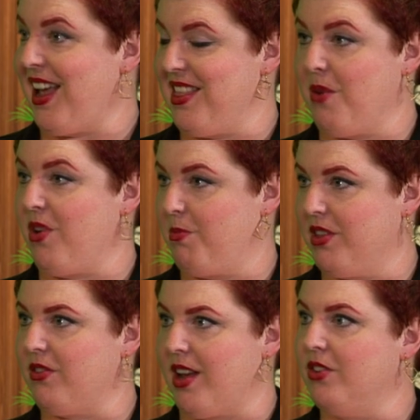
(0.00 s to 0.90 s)
and they want to put
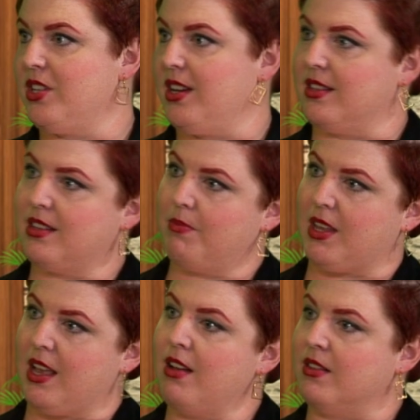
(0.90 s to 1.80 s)
their energy on
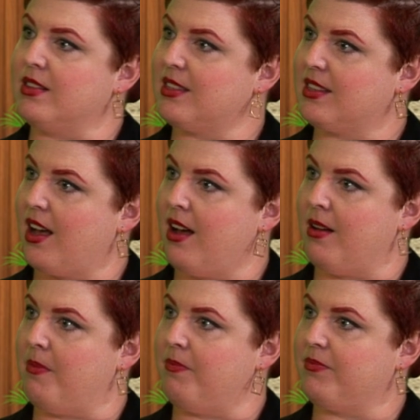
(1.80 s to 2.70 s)
something else,
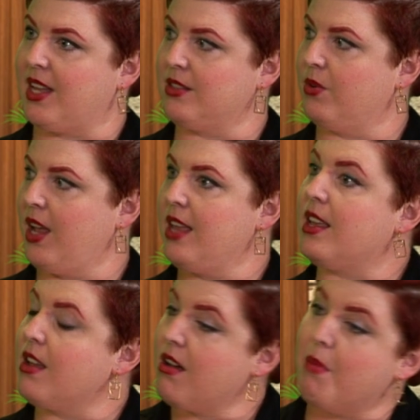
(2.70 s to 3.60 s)
um, that's okay. They
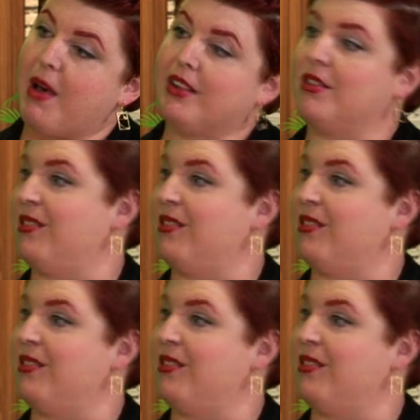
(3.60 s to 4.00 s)
can come back to their